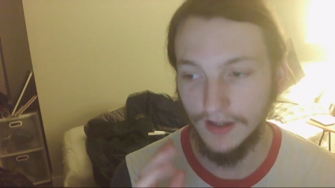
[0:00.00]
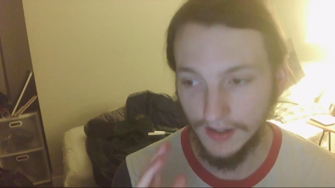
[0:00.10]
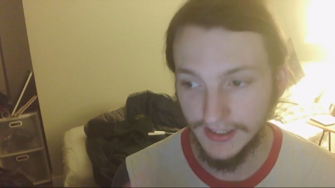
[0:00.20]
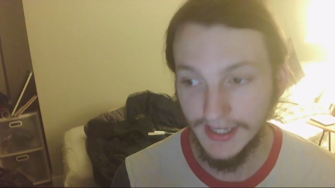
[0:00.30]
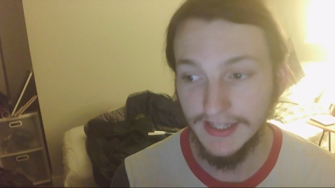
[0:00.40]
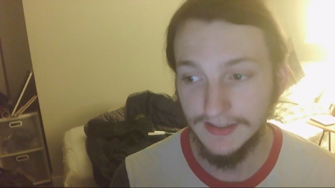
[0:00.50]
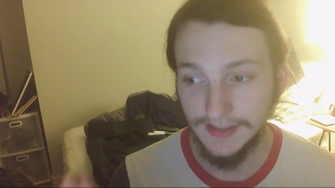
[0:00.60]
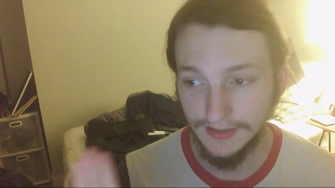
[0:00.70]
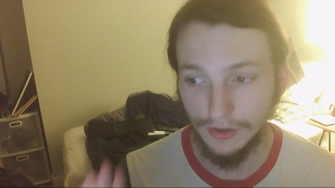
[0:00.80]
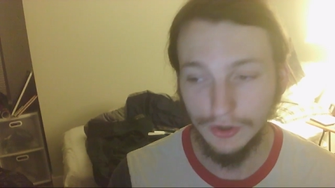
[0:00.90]
again,
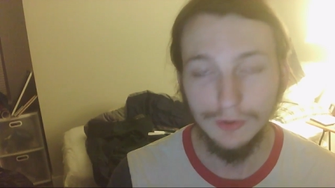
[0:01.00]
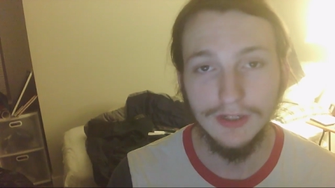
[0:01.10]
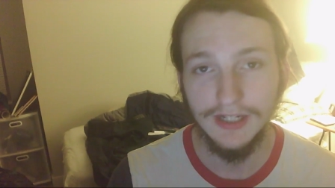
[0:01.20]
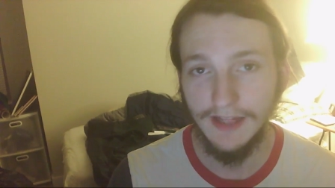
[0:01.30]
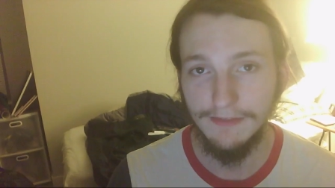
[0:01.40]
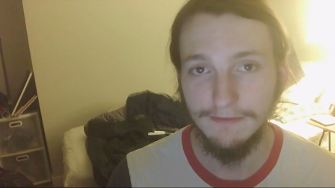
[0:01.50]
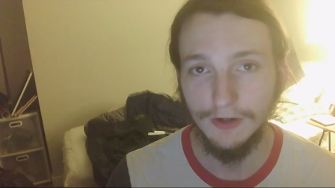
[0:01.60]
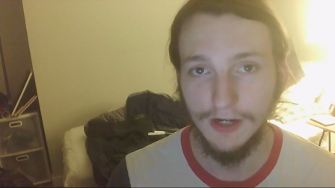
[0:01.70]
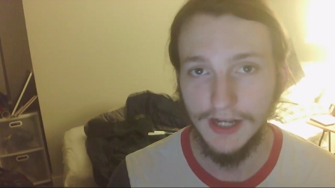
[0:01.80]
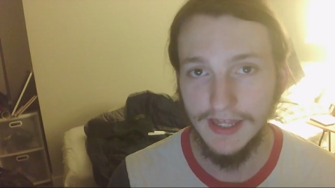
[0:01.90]
including at the
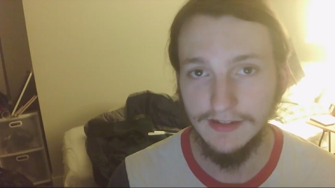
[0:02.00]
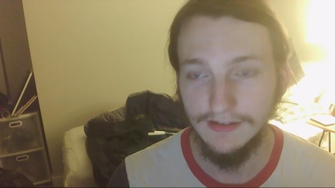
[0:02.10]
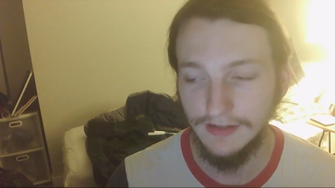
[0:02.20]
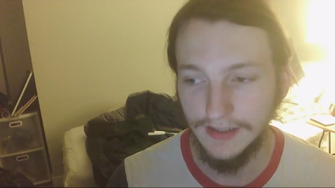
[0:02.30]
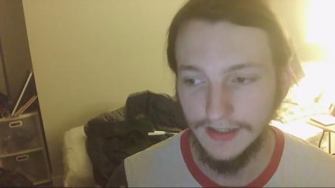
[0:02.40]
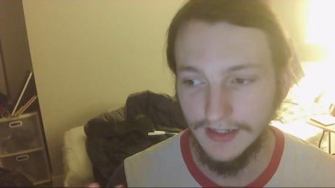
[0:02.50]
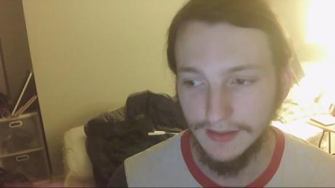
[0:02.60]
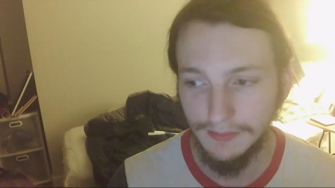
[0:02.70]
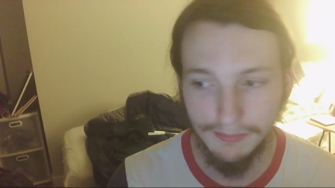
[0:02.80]
very end in a